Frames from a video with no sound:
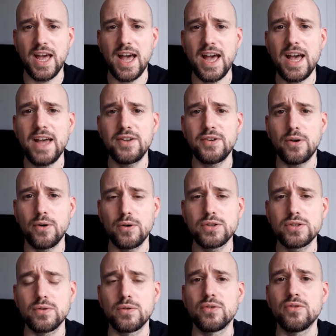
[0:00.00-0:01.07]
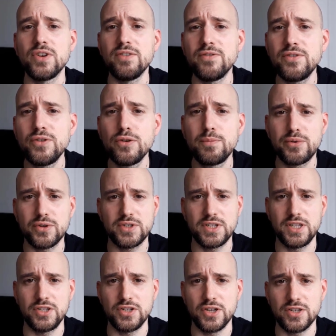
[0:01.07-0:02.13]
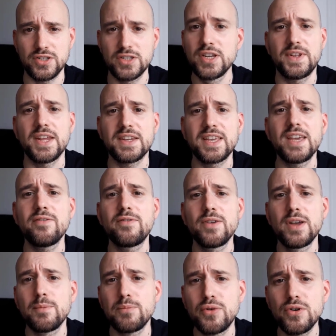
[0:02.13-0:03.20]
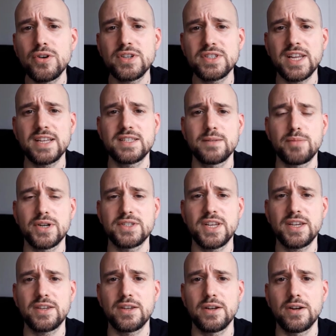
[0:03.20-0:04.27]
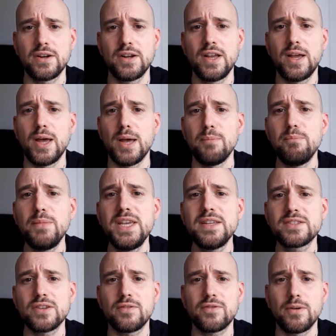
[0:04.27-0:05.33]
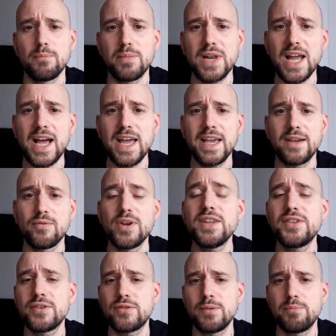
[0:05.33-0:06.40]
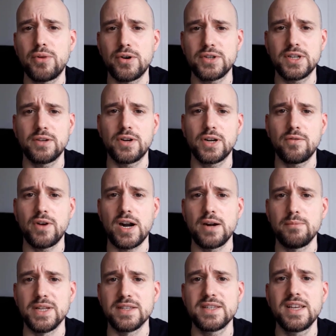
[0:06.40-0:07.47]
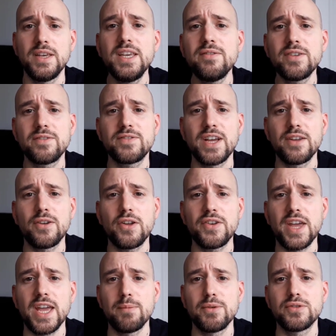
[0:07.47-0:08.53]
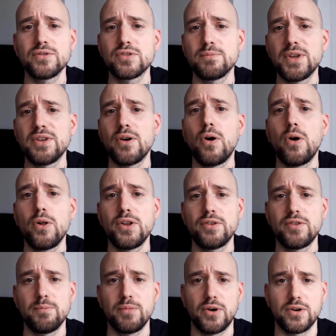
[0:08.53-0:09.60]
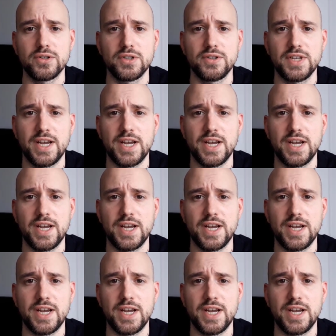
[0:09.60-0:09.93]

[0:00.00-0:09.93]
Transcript: and also review procedures that give poorer states in particular a means of complying with the reporting requirements, even if they're not able to submit all the reports on